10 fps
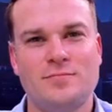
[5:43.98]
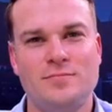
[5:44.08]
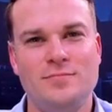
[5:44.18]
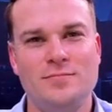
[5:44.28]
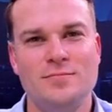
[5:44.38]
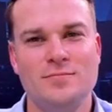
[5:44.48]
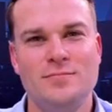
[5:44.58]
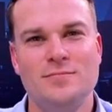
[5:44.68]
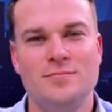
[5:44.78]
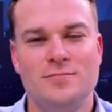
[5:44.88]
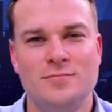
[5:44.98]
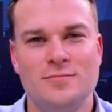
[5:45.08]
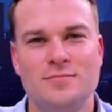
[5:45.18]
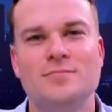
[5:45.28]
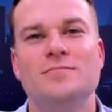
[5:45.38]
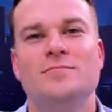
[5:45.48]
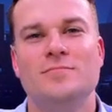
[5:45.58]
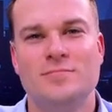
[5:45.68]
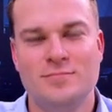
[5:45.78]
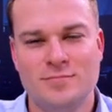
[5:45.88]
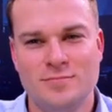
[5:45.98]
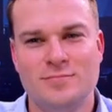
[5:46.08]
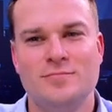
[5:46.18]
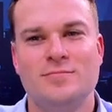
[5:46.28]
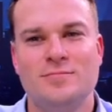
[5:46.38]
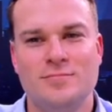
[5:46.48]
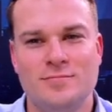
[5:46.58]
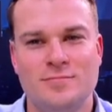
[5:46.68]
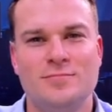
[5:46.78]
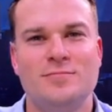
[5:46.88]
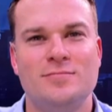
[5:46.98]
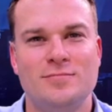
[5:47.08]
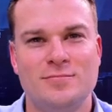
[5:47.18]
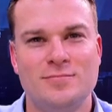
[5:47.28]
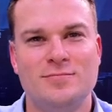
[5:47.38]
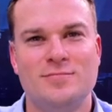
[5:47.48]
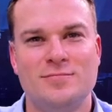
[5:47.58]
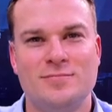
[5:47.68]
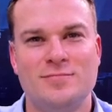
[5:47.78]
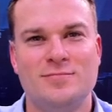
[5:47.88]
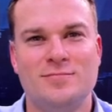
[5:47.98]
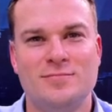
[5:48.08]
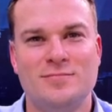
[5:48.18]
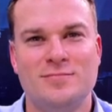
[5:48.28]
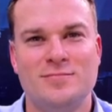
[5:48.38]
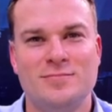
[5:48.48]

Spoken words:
(silent)